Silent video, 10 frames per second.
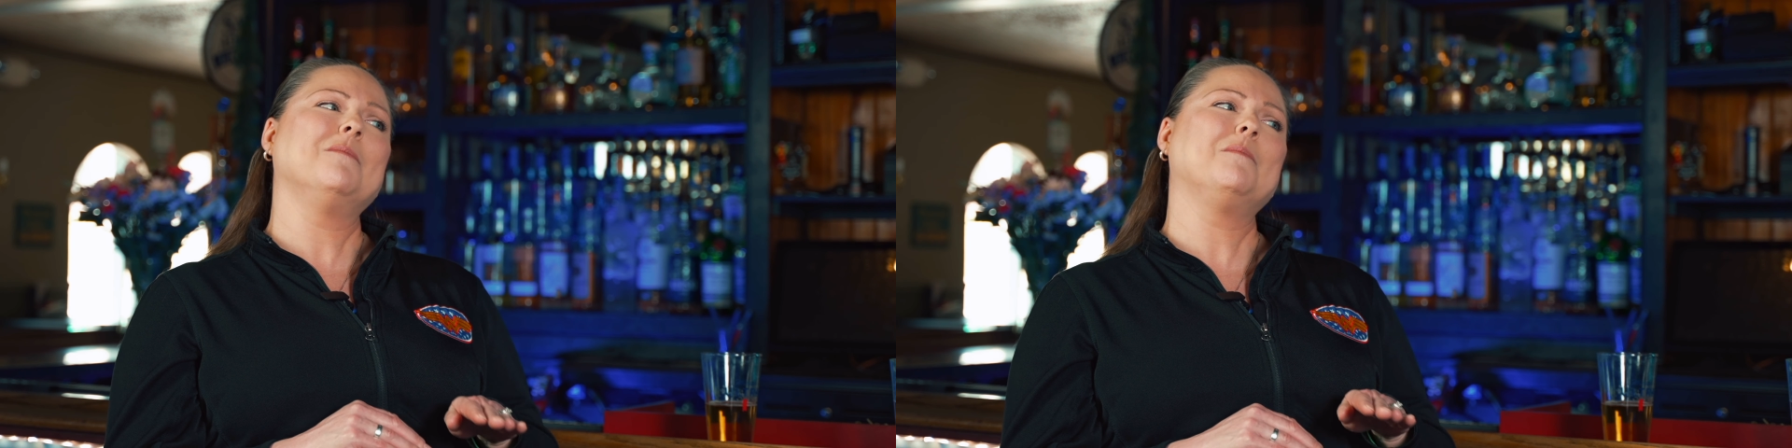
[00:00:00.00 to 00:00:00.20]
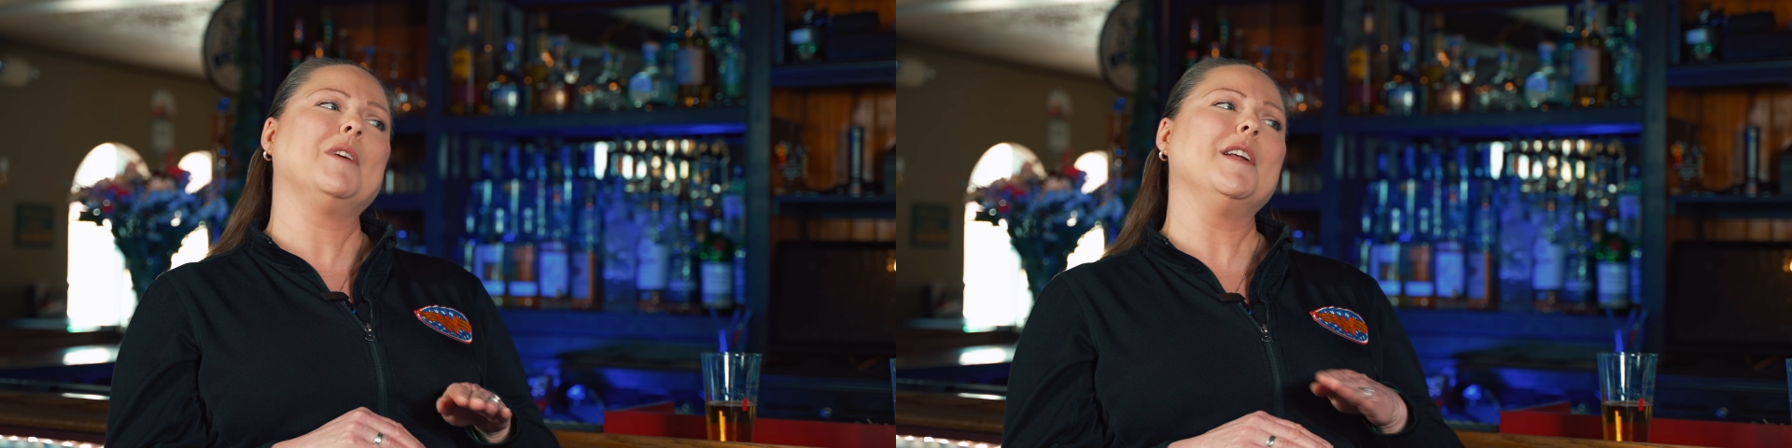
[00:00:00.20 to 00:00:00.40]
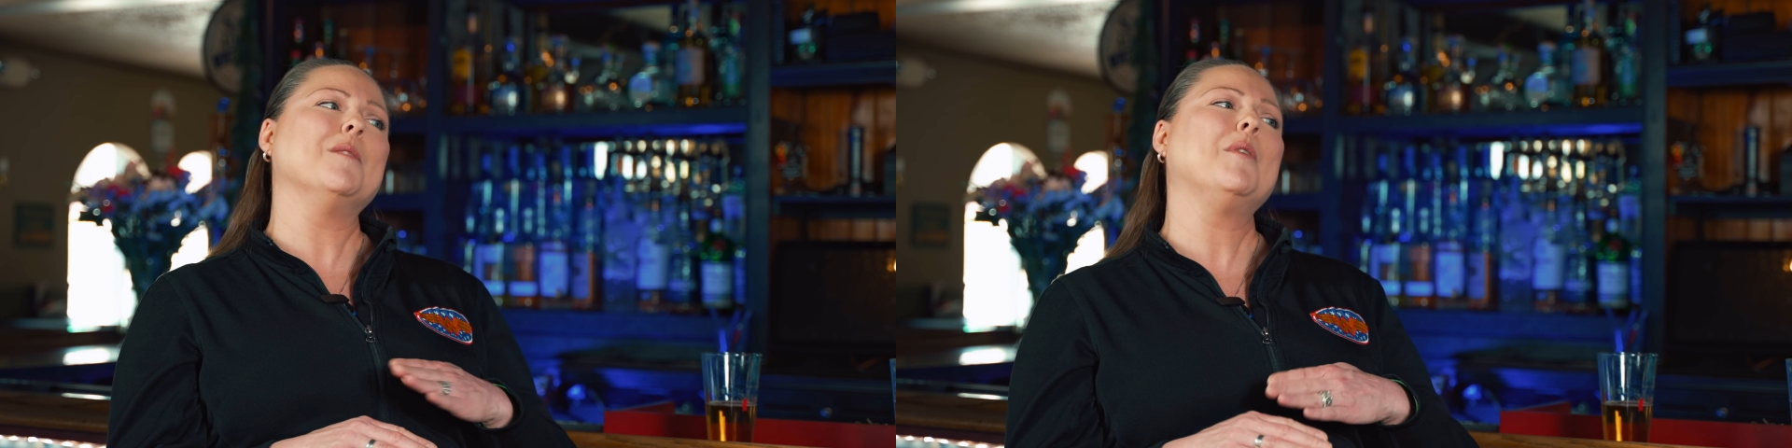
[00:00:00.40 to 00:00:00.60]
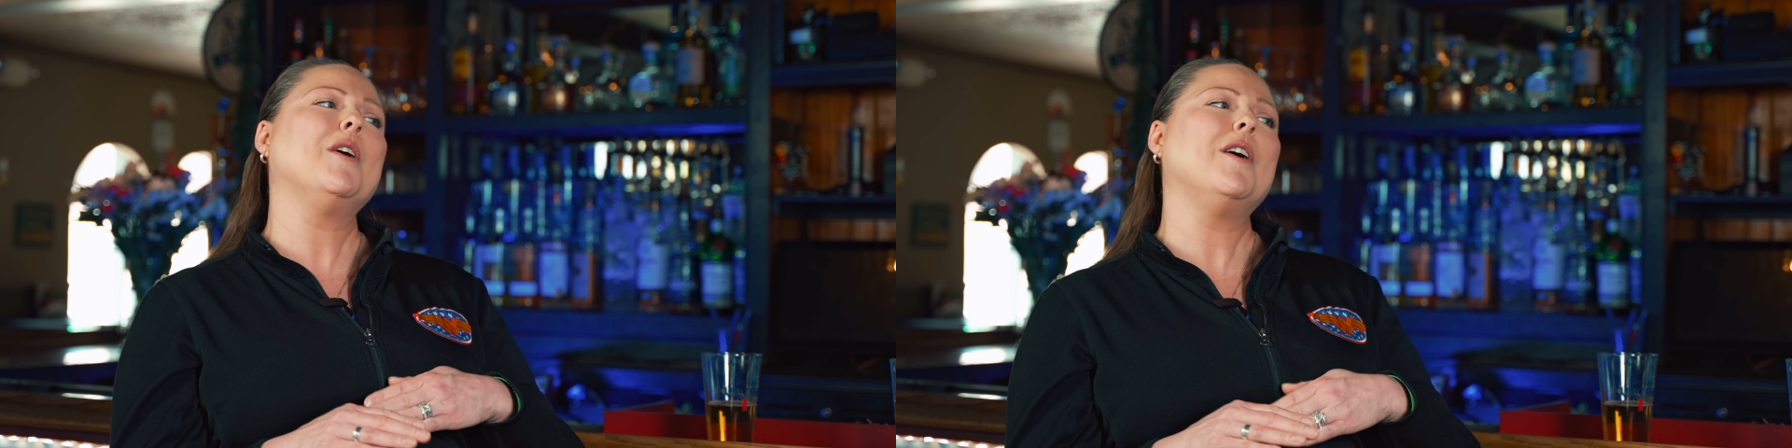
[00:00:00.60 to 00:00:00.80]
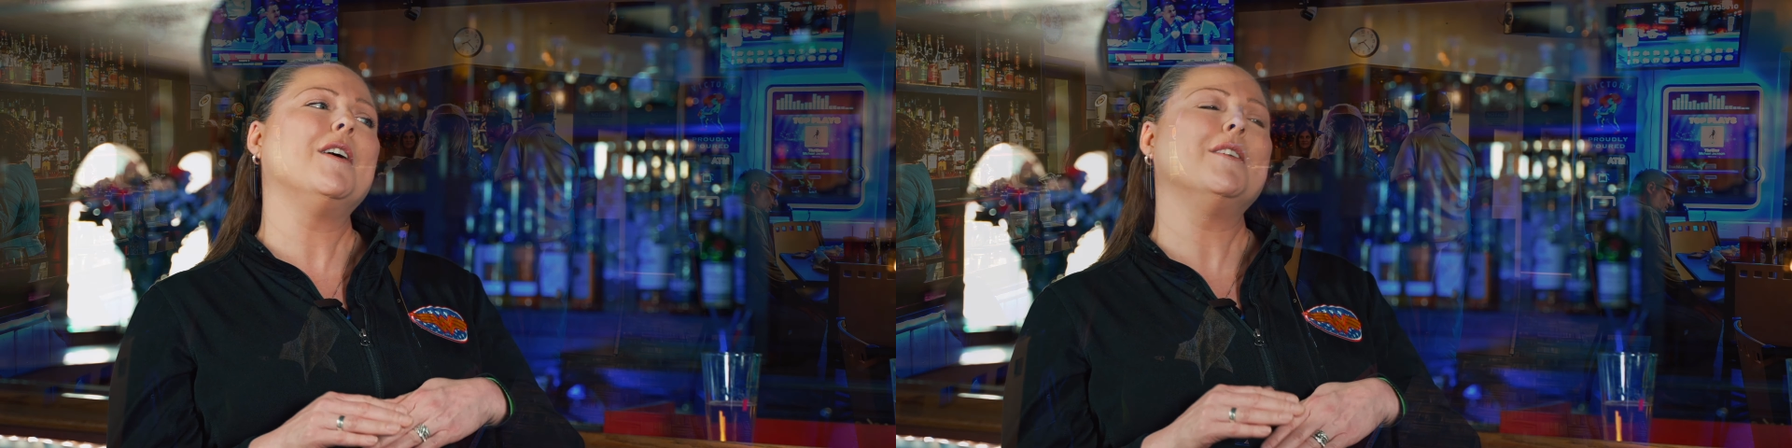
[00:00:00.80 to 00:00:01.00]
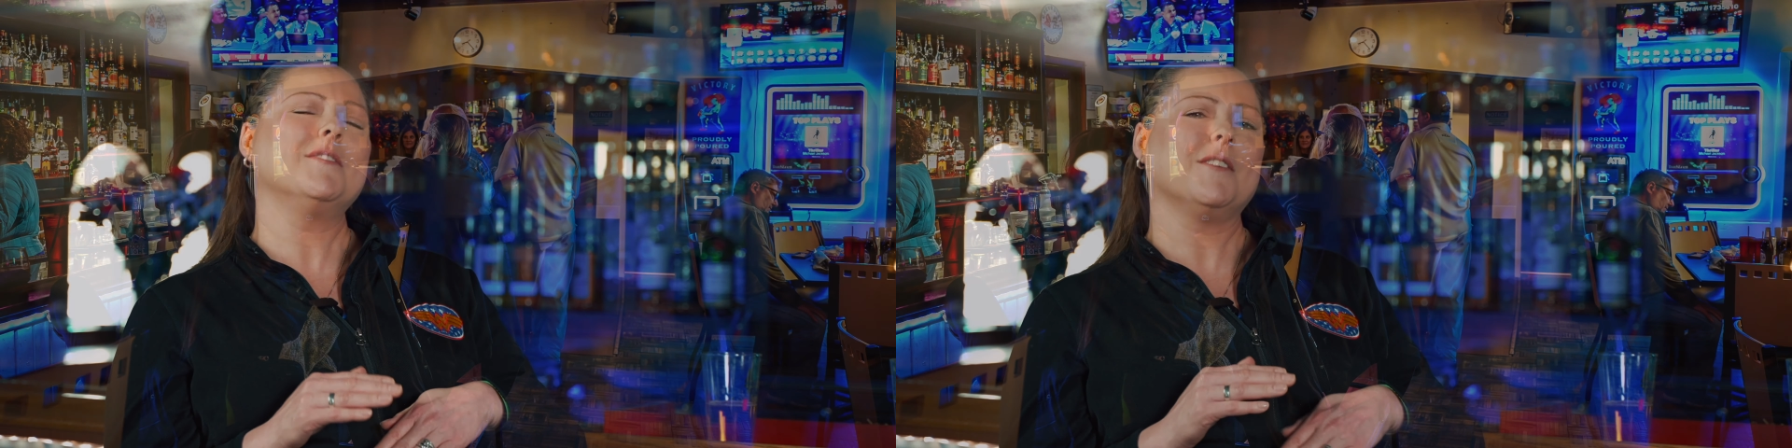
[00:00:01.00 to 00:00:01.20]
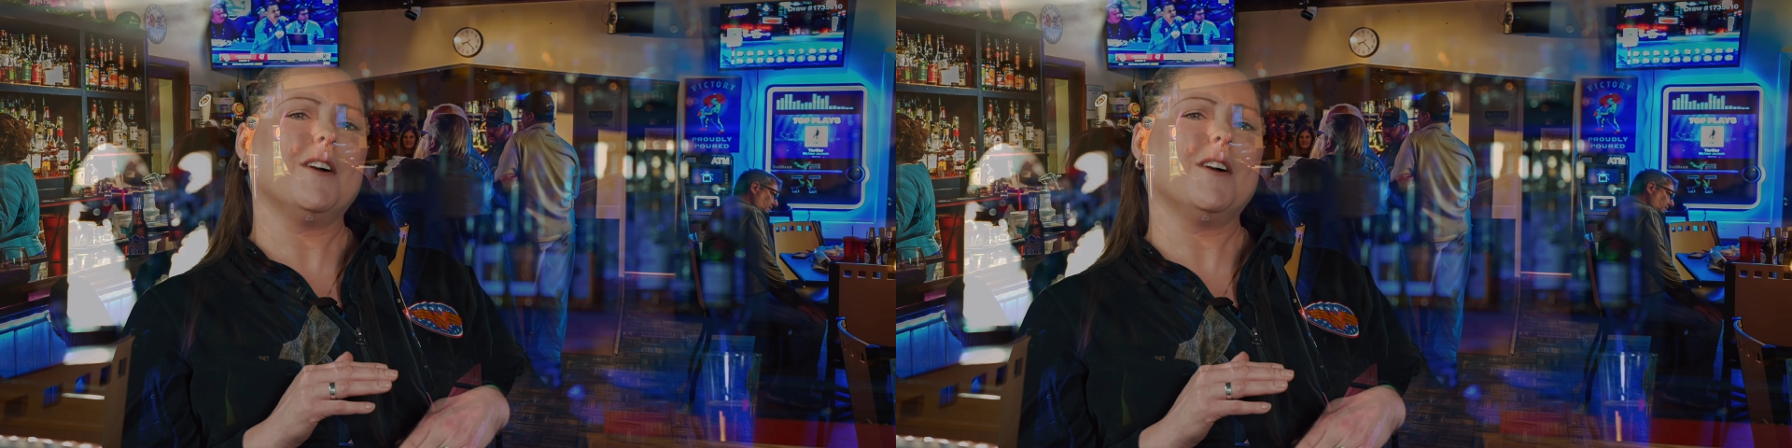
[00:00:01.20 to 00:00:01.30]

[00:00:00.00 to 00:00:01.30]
pregnant pause or